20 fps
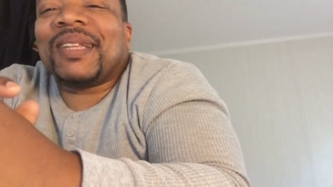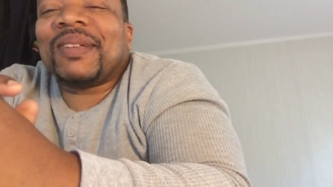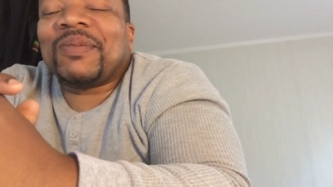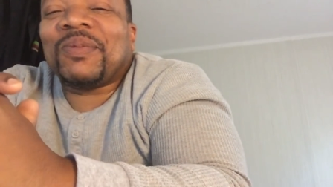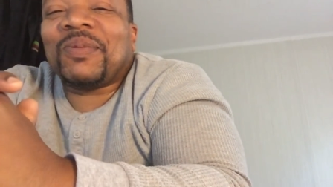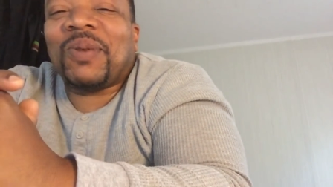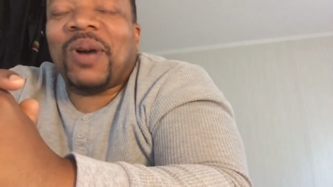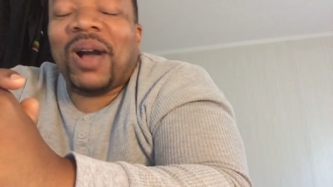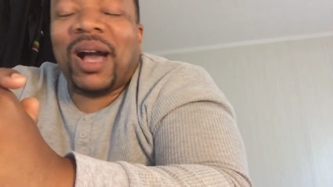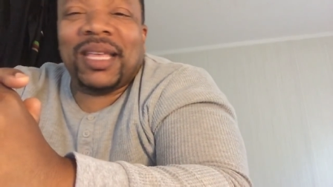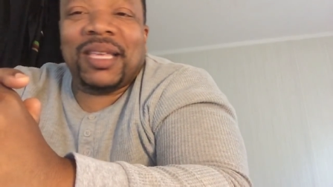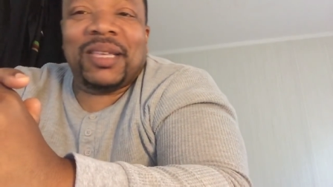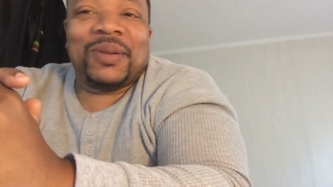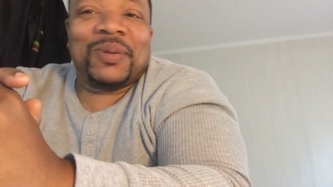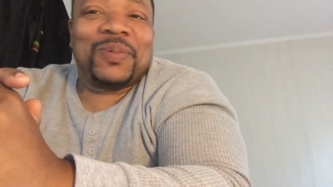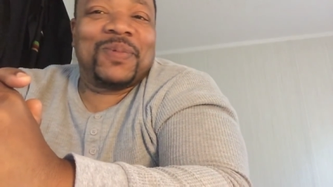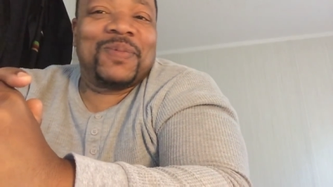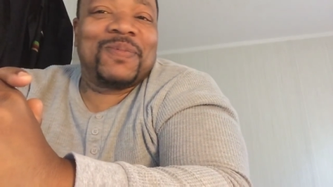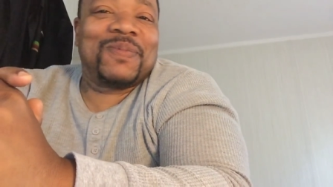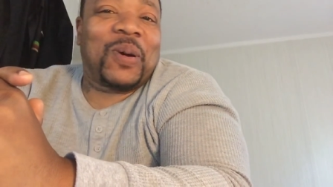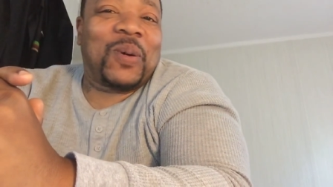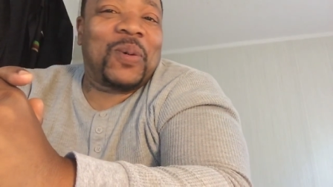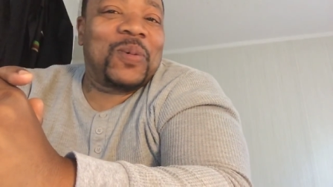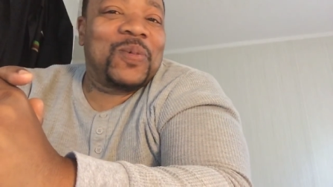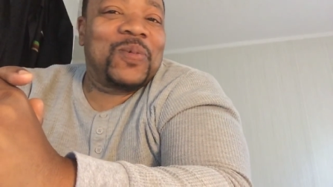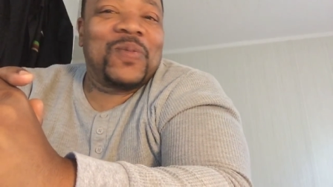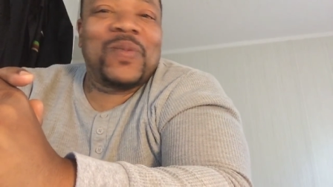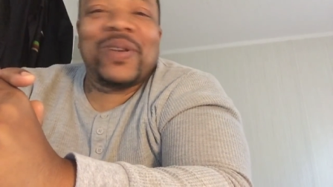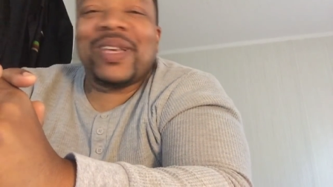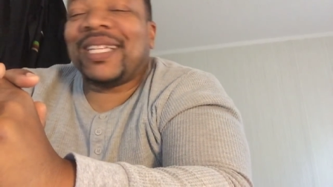Why you
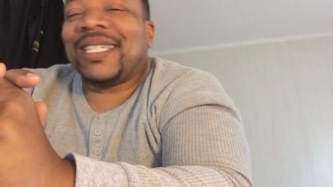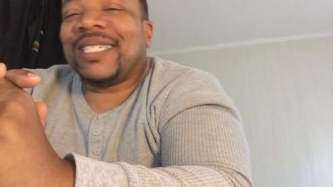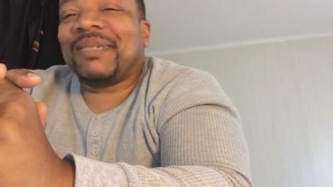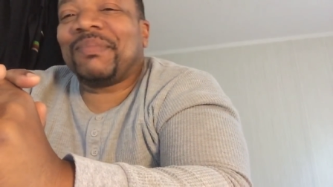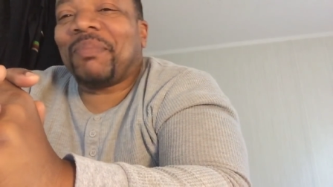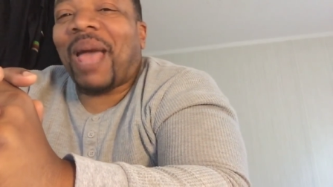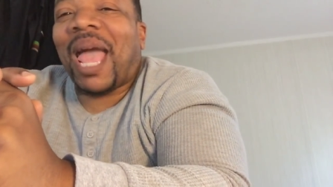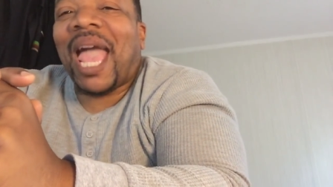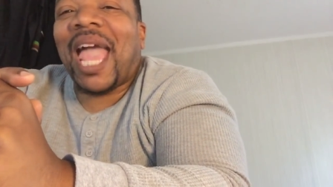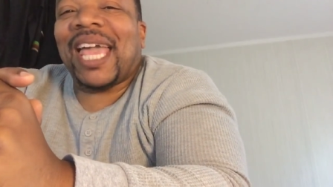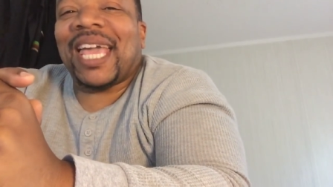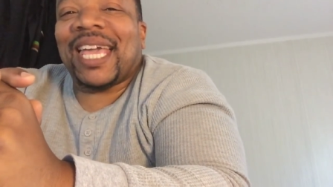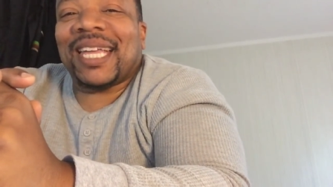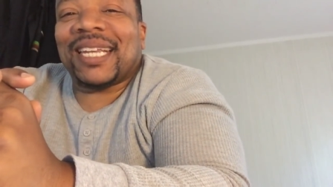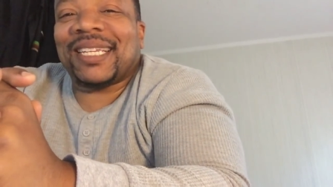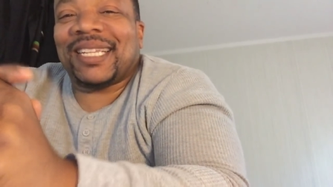always mad?